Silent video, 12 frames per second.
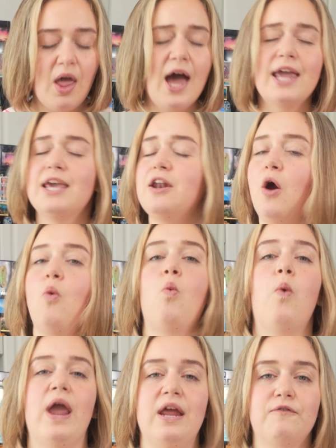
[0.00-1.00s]
I cannot
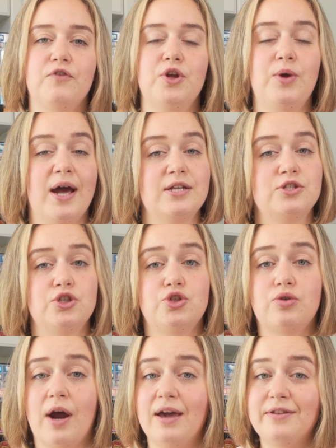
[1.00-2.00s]
wait for you guys to
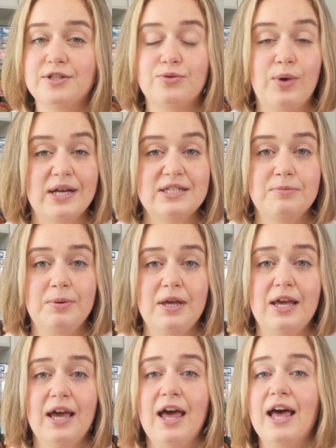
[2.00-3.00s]
try this
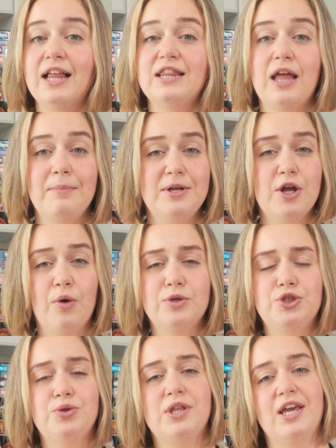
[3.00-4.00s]
recipe. Let me know
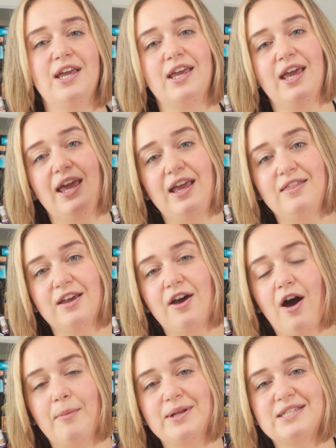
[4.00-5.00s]
what you think in the
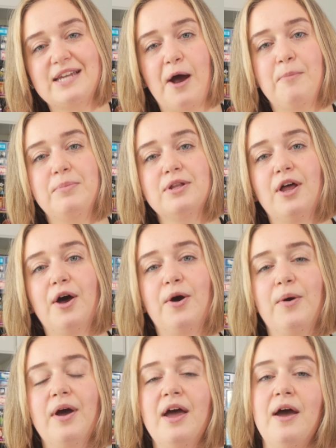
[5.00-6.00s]
comments down
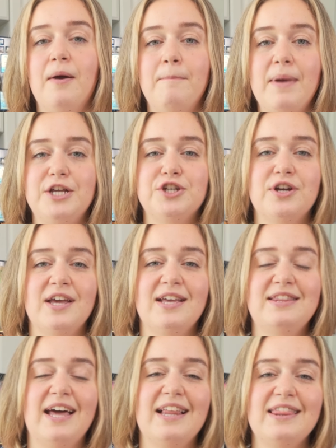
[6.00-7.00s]
below. Make sure to
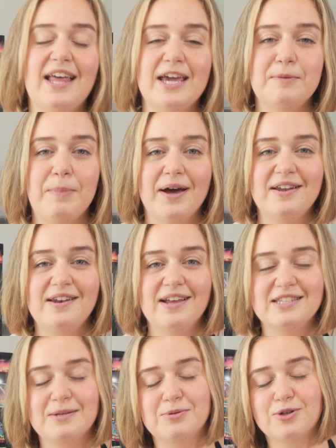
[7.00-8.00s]
hit that like button
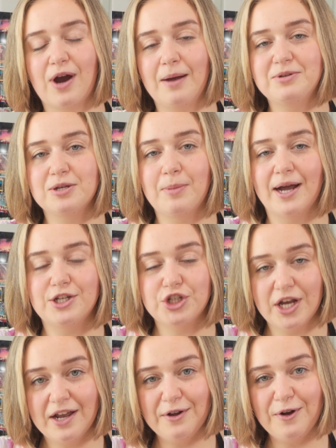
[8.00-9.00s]
and subscribe to my
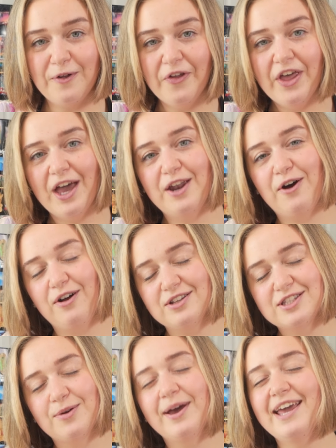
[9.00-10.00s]
channel, and
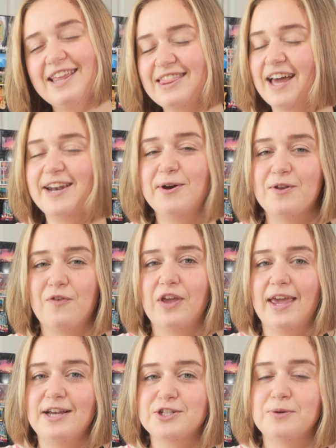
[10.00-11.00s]
also hit that
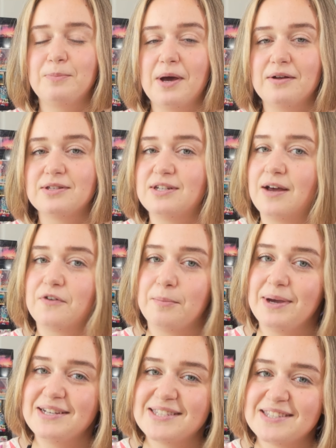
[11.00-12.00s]
notification bell to never
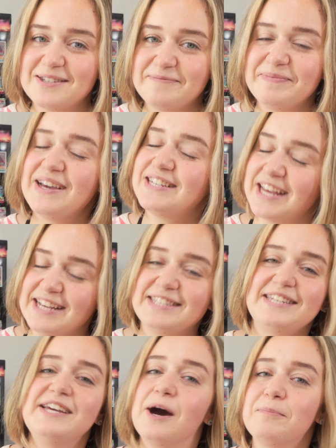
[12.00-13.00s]
miss a
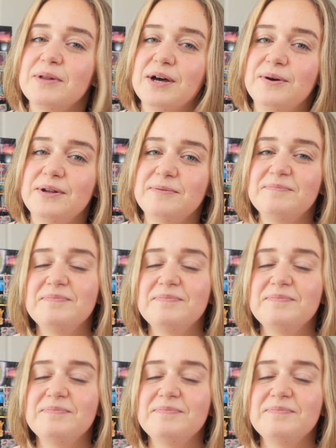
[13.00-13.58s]
tasty upload.